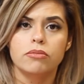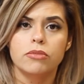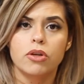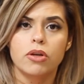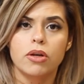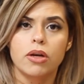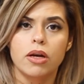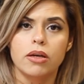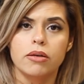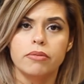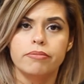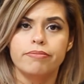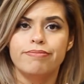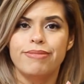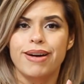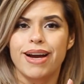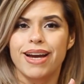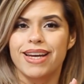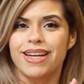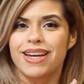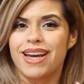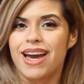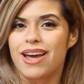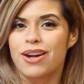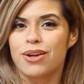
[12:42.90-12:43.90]

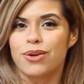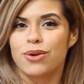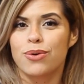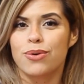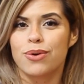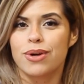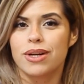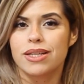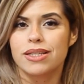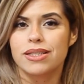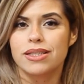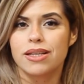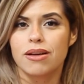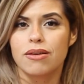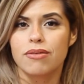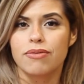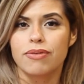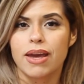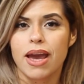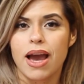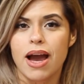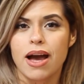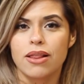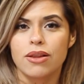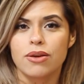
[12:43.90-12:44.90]
by categories of
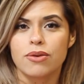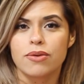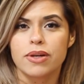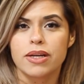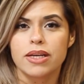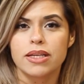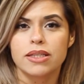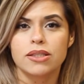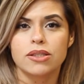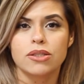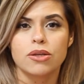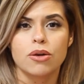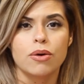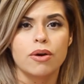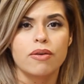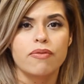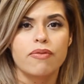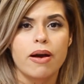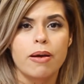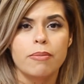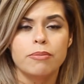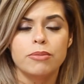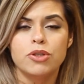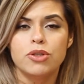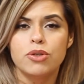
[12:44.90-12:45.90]
calories. So if
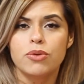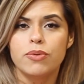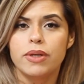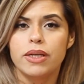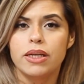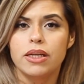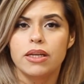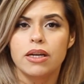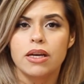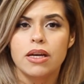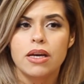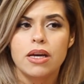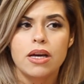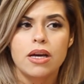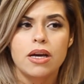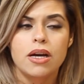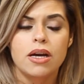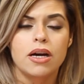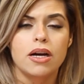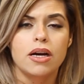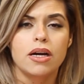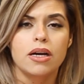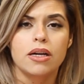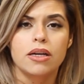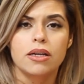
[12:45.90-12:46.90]
I'm doing
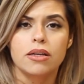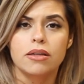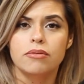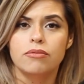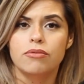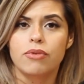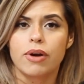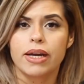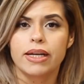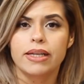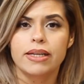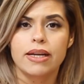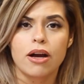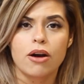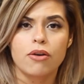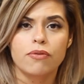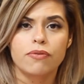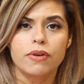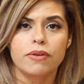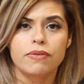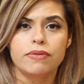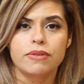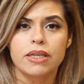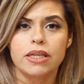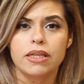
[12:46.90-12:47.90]
right now
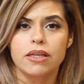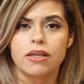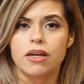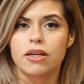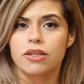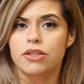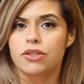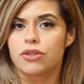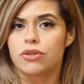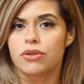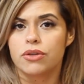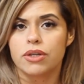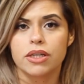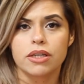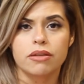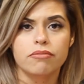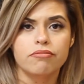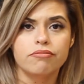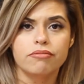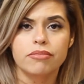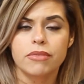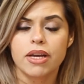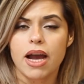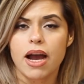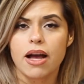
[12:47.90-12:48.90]
1,500
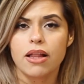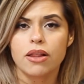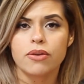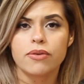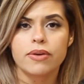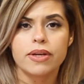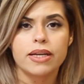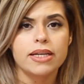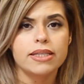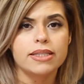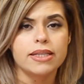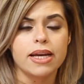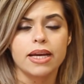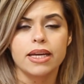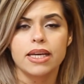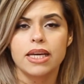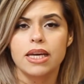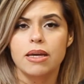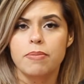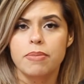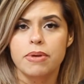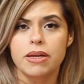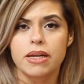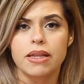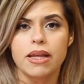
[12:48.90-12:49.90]
calories, I
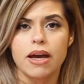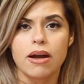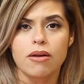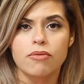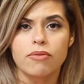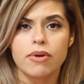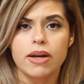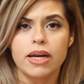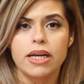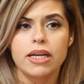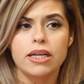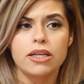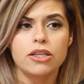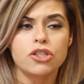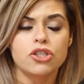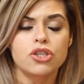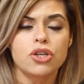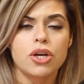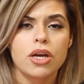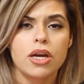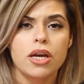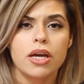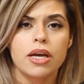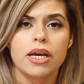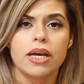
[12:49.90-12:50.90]
keep it in that
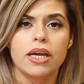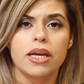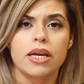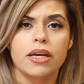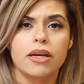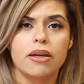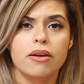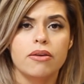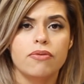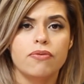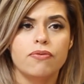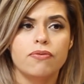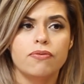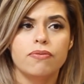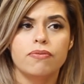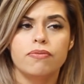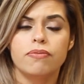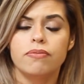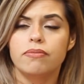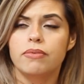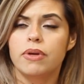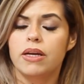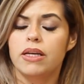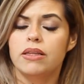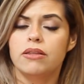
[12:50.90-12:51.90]
range. If
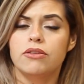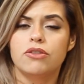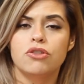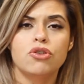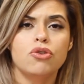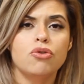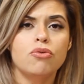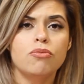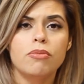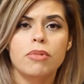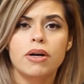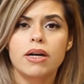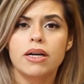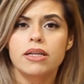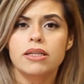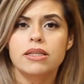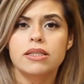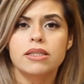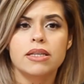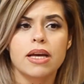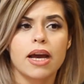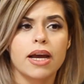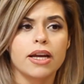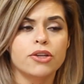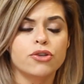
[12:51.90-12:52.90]
in 2
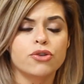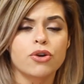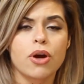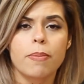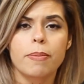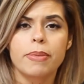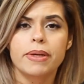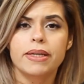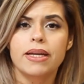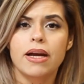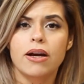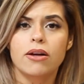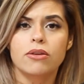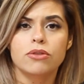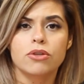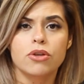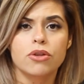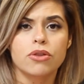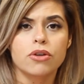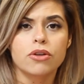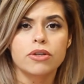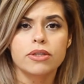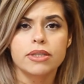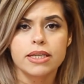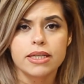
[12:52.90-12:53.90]
months I drop it down to
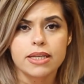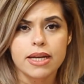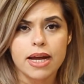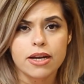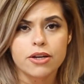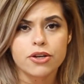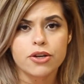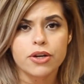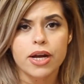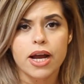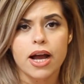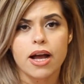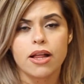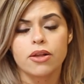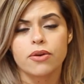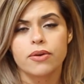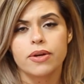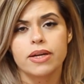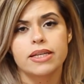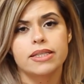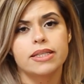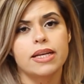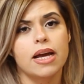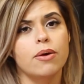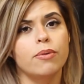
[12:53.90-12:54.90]
1,300
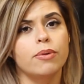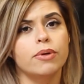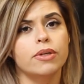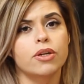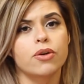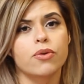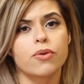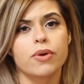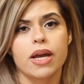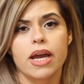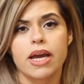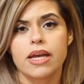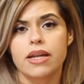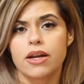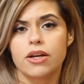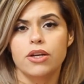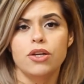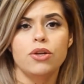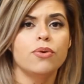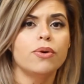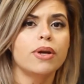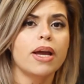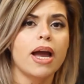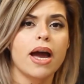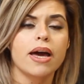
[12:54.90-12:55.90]
calories, I would create a
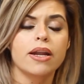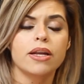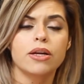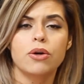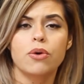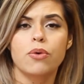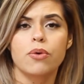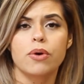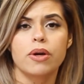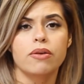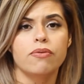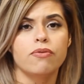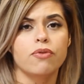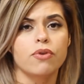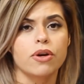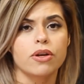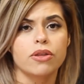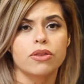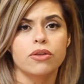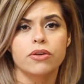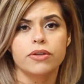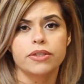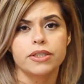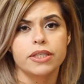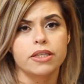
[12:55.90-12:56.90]
new category for a
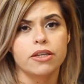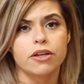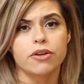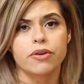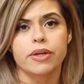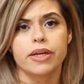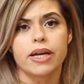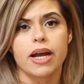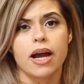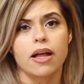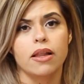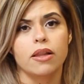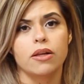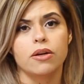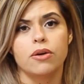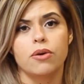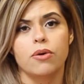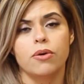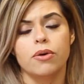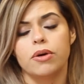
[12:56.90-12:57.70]
1,300 calorie